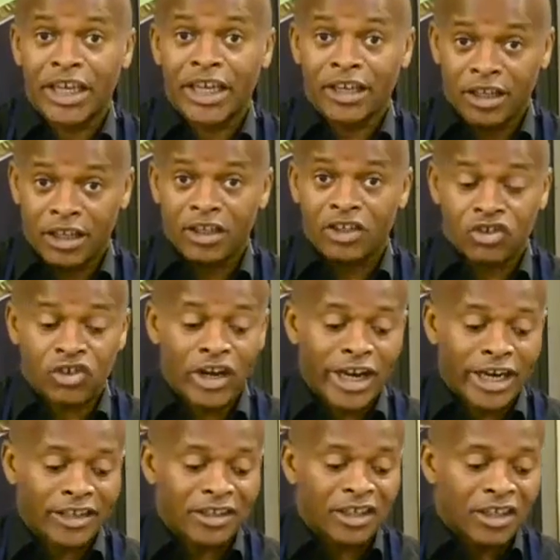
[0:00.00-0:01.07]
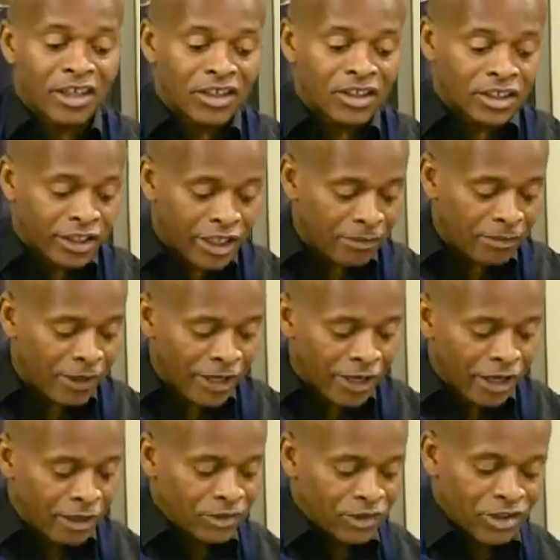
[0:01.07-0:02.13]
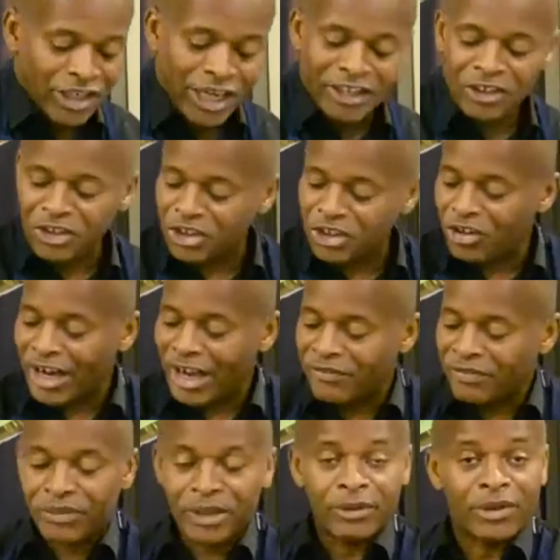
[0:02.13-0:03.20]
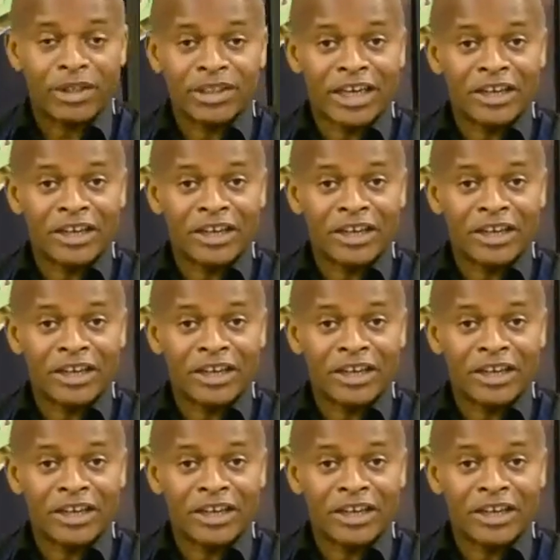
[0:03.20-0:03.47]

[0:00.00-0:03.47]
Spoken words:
here. Try it. Get a bicarbonate soda. I know you don't have 316